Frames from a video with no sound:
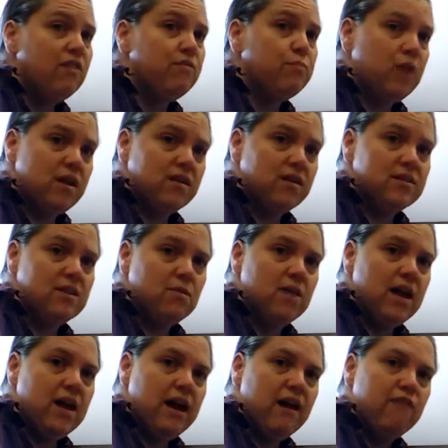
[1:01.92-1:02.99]
of products that
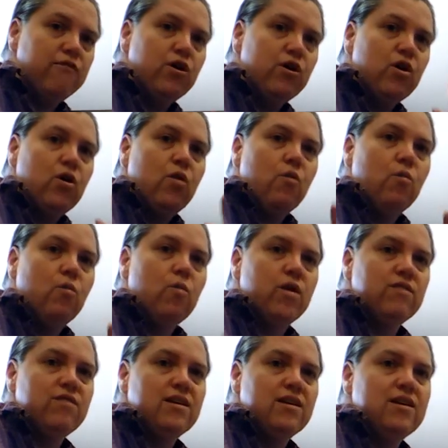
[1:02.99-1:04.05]
we have,
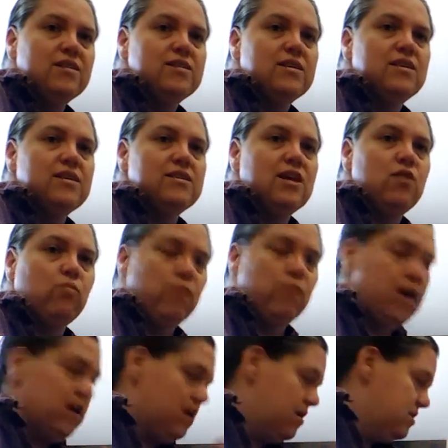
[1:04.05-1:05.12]
one of these is a
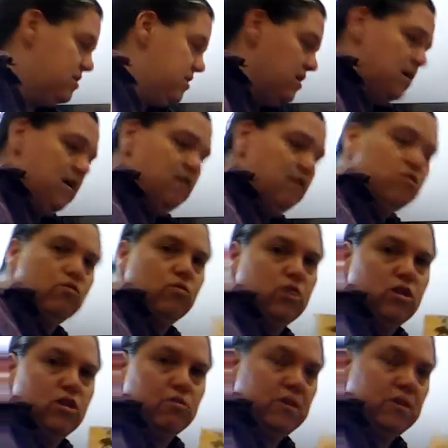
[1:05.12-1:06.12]
great idea, and they're only